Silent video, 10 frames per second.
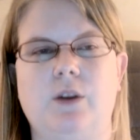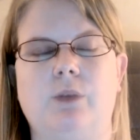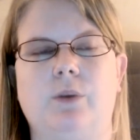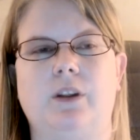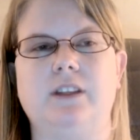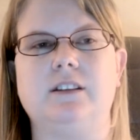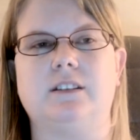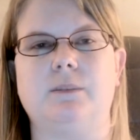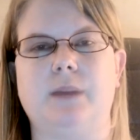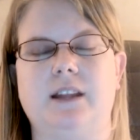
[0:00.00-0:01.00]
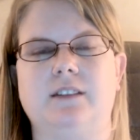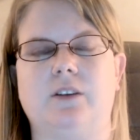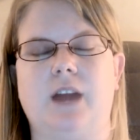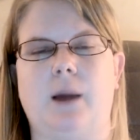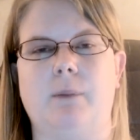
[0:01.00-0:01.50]
it really just depends
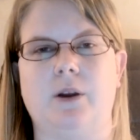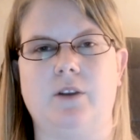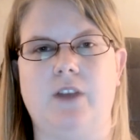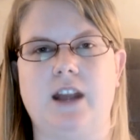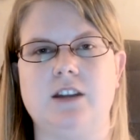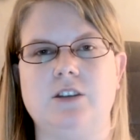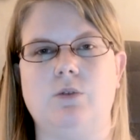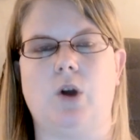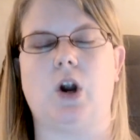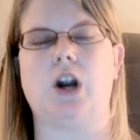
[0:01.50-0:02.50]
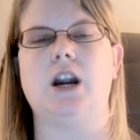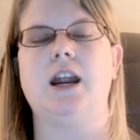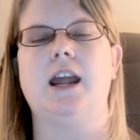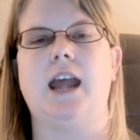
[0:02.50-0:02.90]
on how motivated you are